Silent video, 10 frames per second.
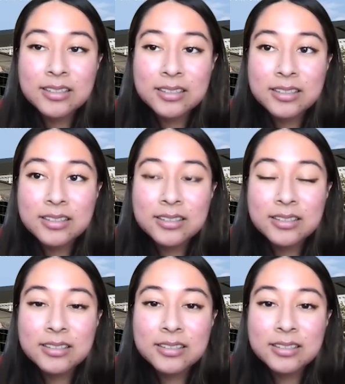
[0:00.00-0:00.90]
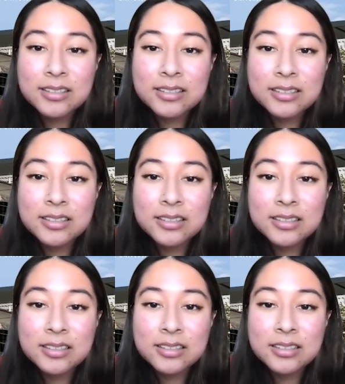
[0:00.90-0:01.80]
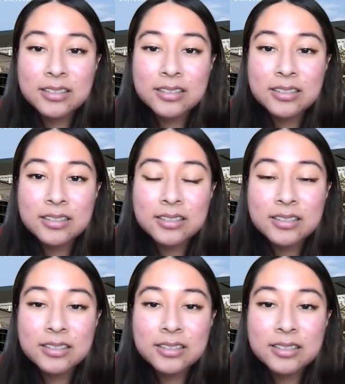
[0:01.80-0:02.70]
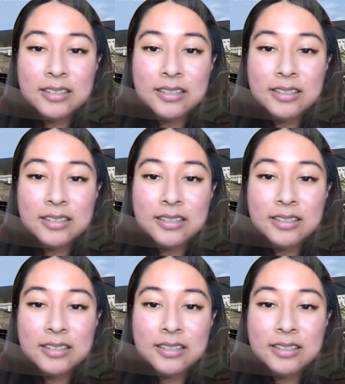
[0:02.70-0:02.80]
No words are spoken by the person on screen.